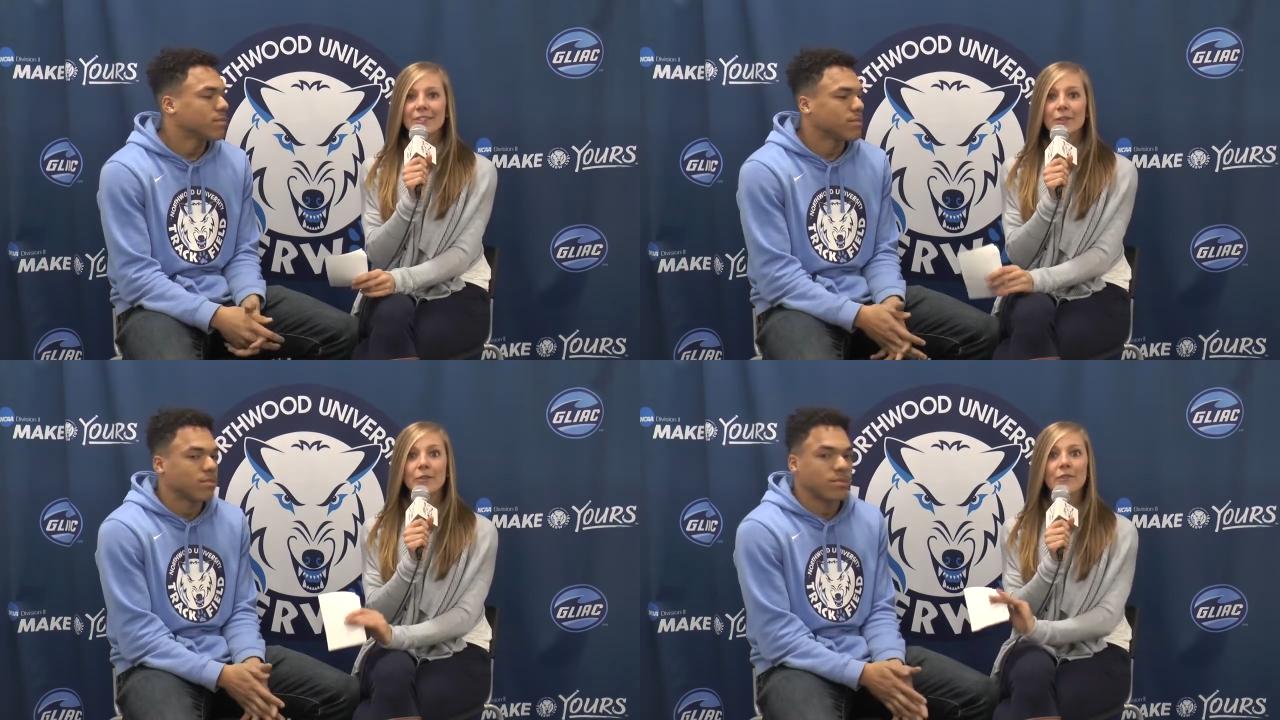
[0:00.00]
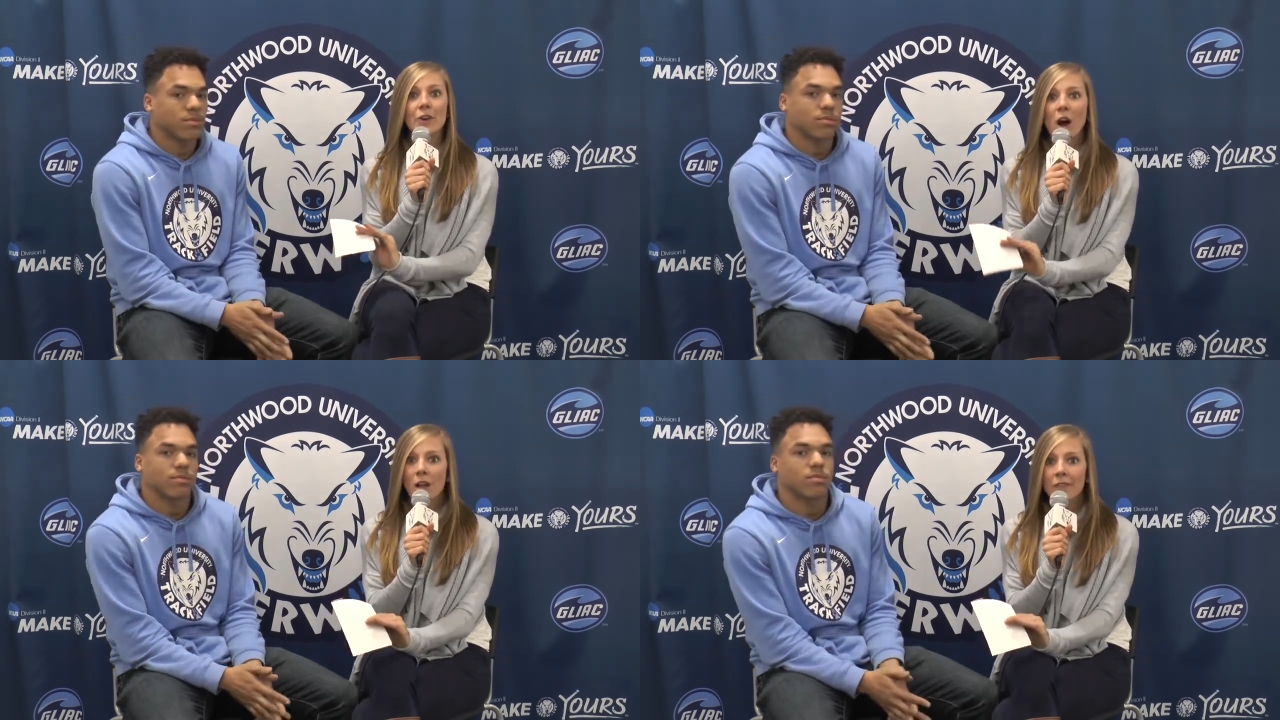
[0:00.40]
Speaker 1: tuned
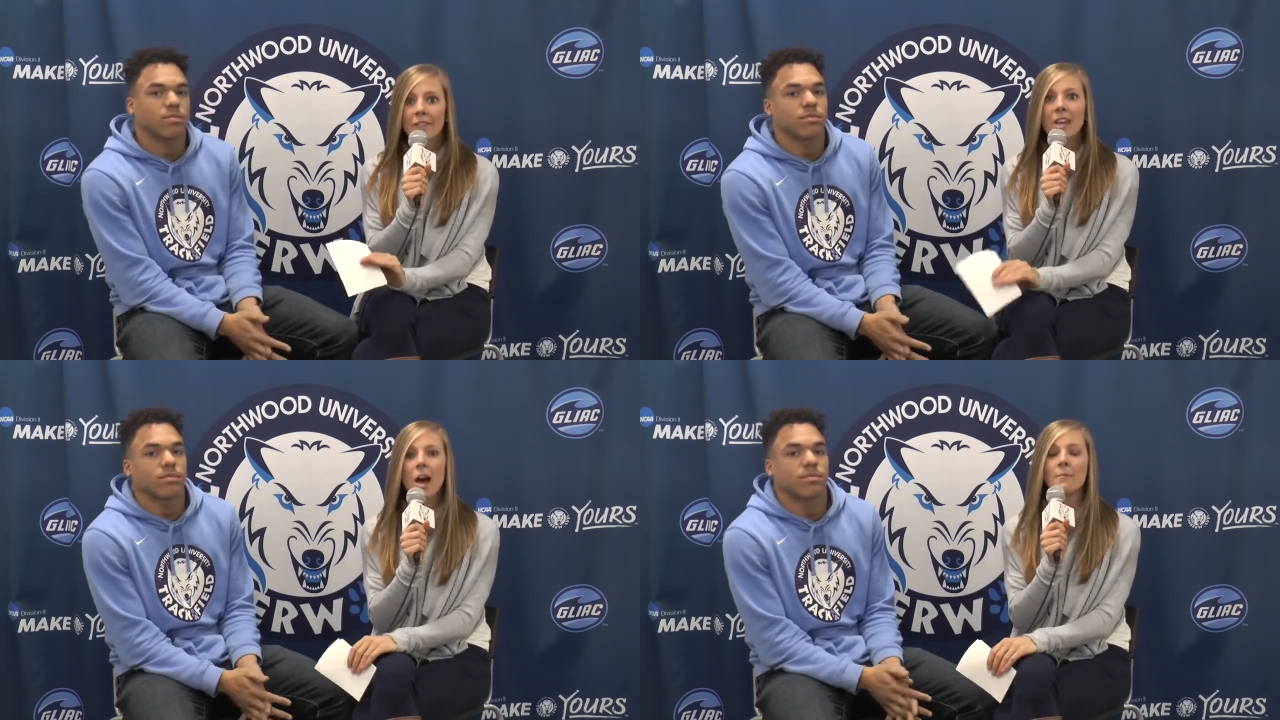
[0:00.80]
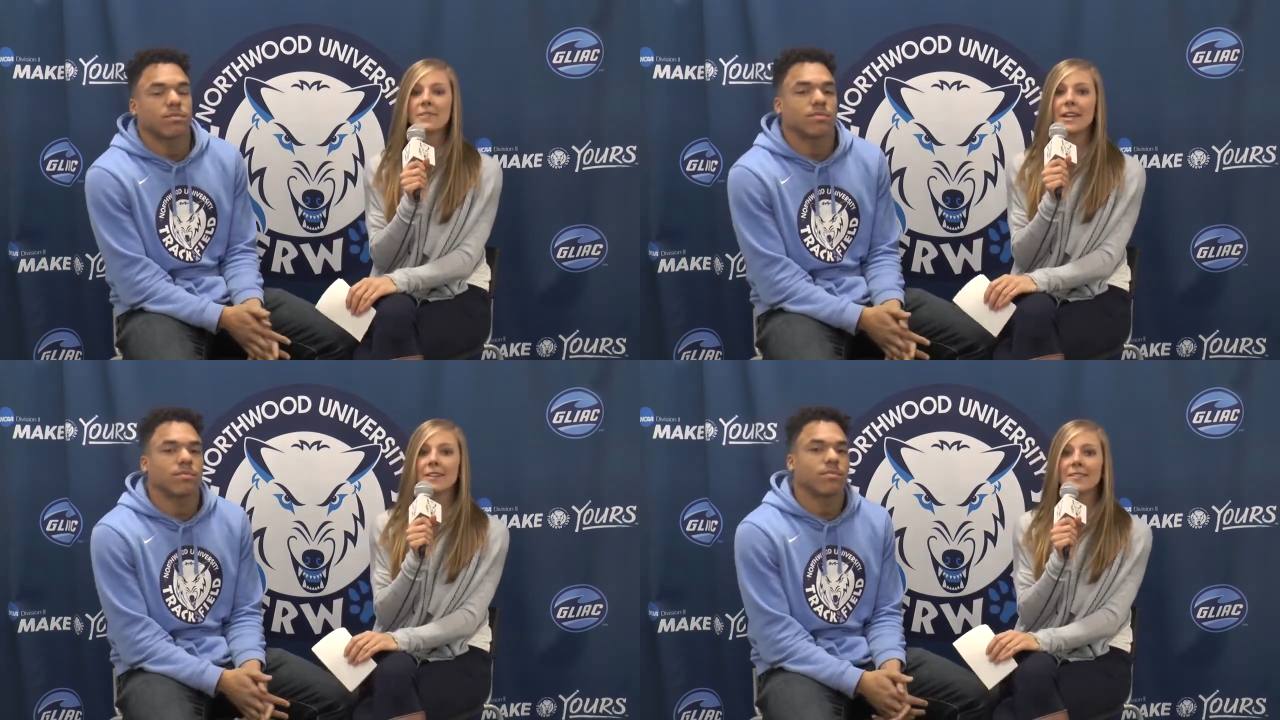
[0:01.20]
for all of the
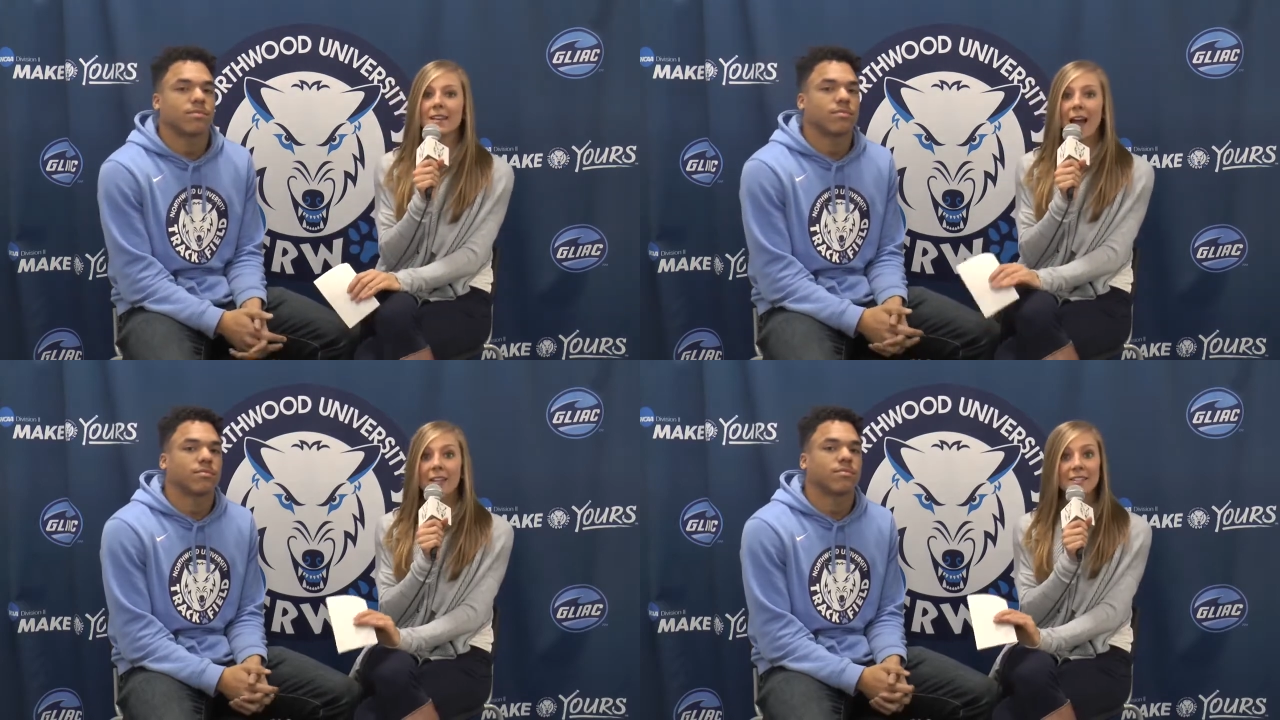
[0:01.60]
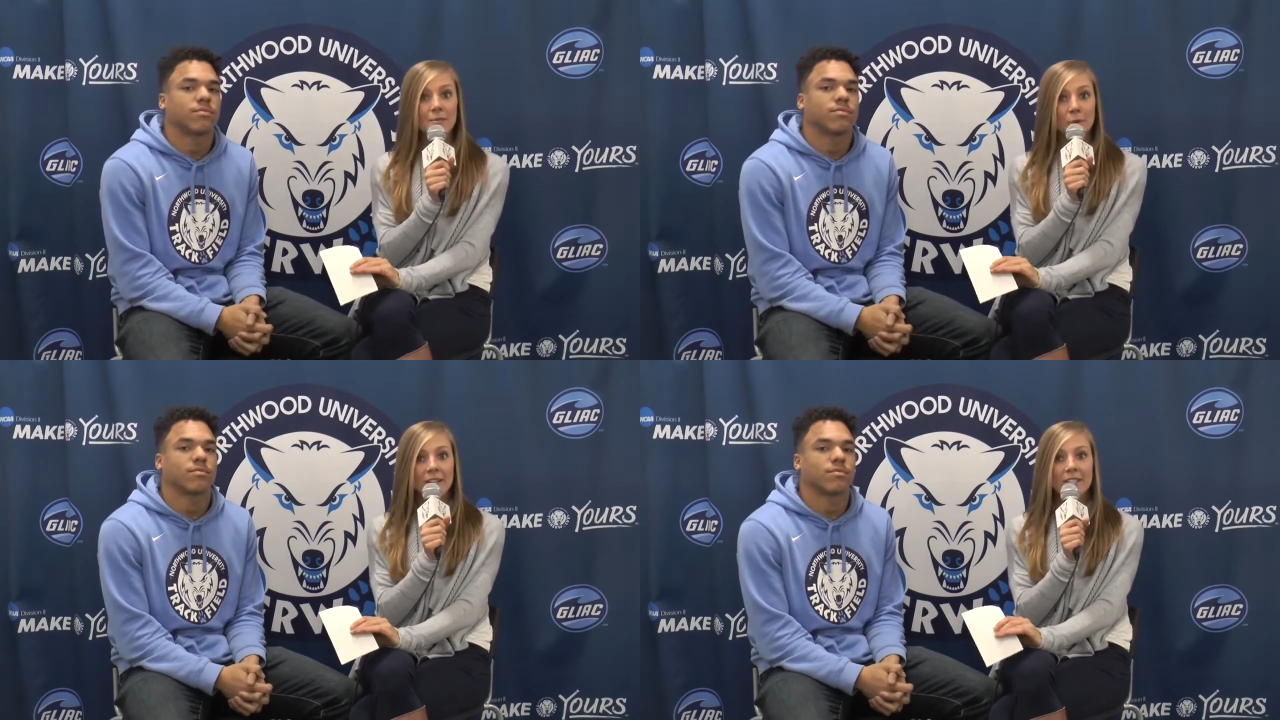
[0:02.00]
updates on
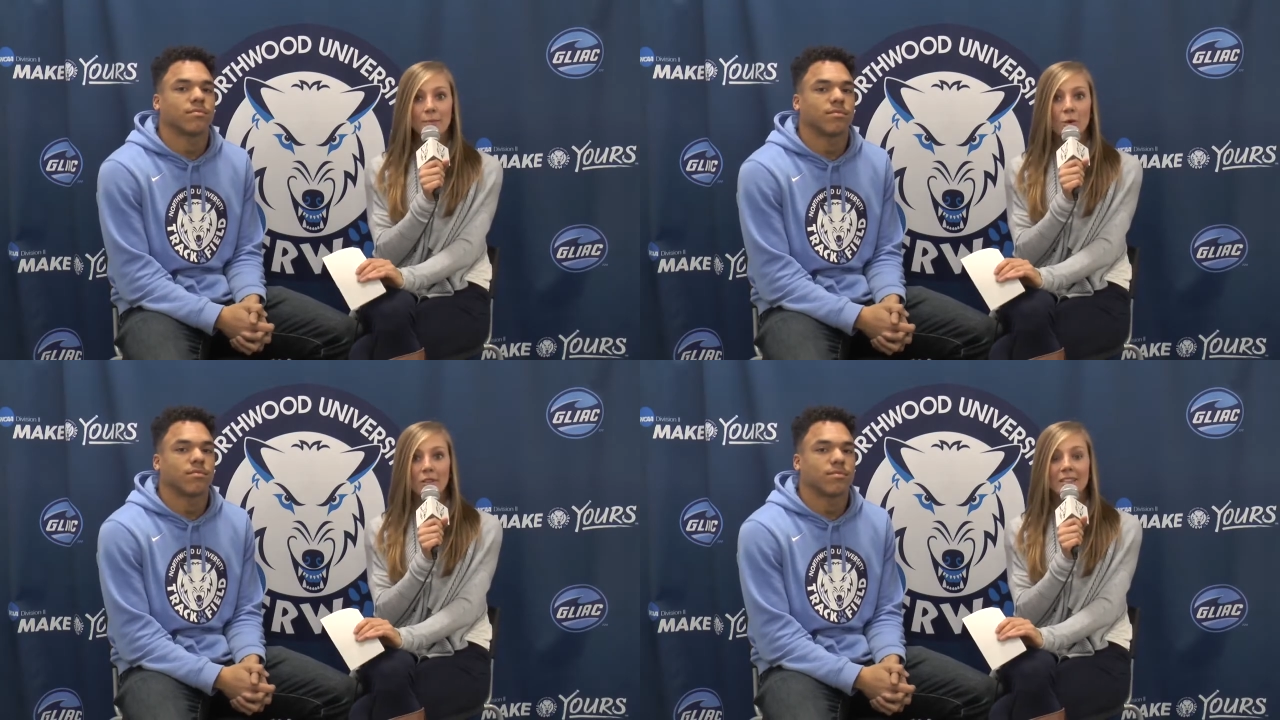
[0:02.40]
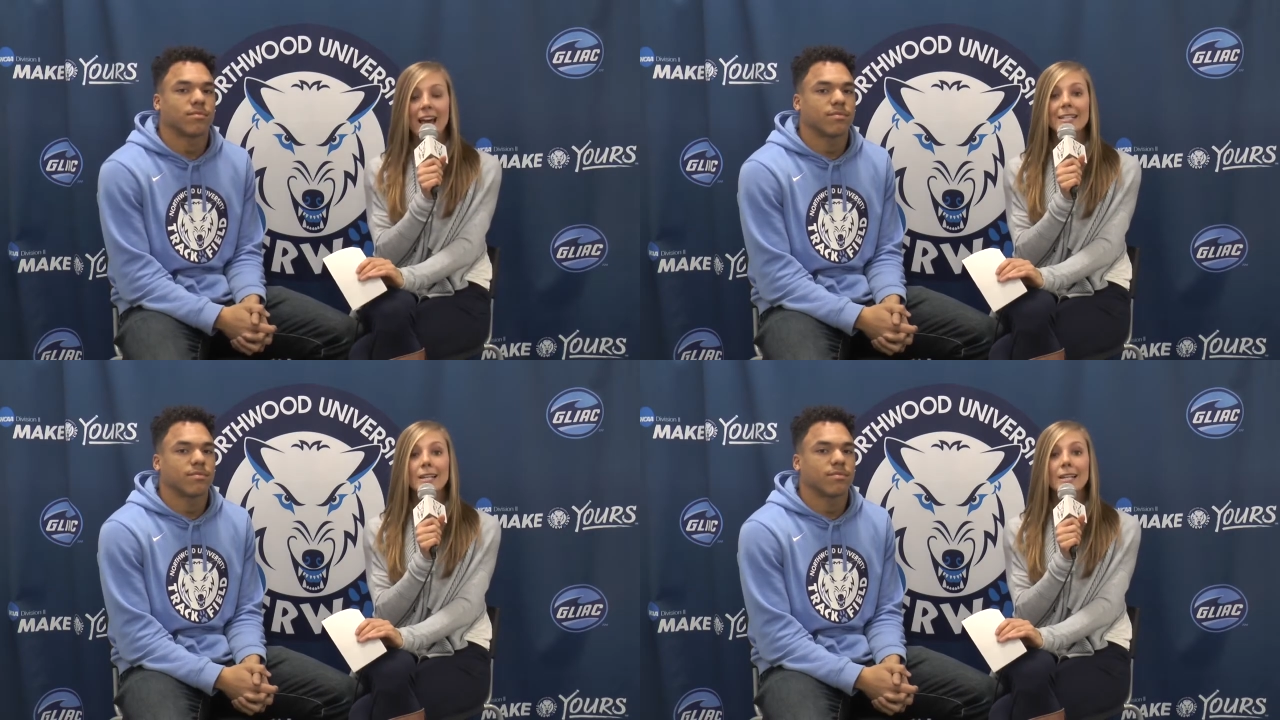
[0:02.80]
spring sports at